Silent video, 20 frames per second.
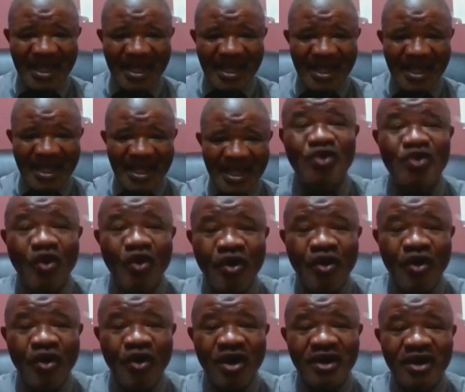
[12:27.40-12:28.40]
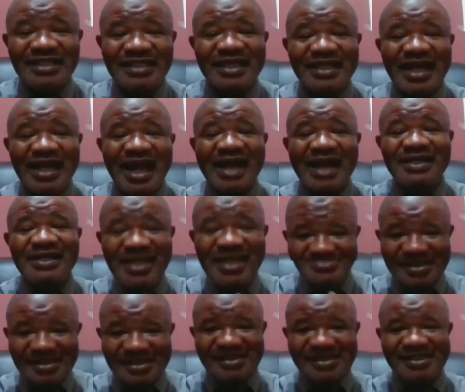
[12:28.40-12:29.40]
And we also know that
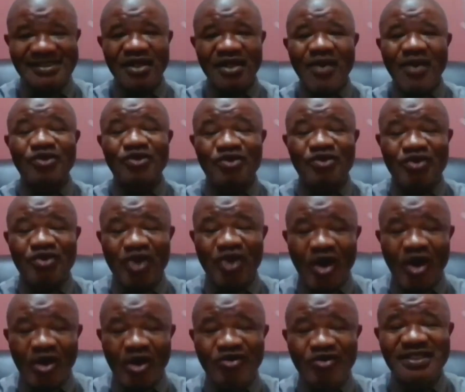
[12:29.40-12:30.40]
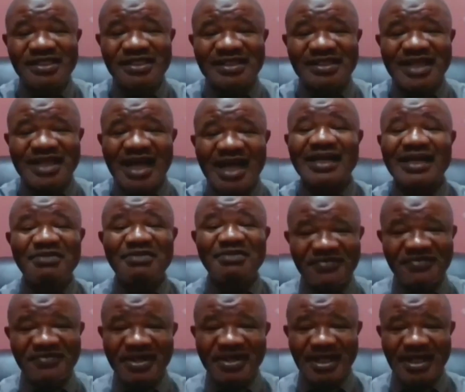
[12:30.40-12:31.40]
at least one third of this cancer can
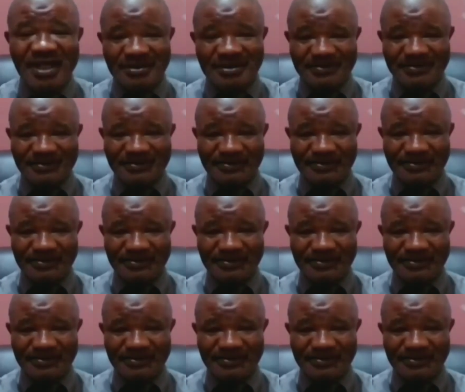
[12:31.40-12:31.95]
be prevented.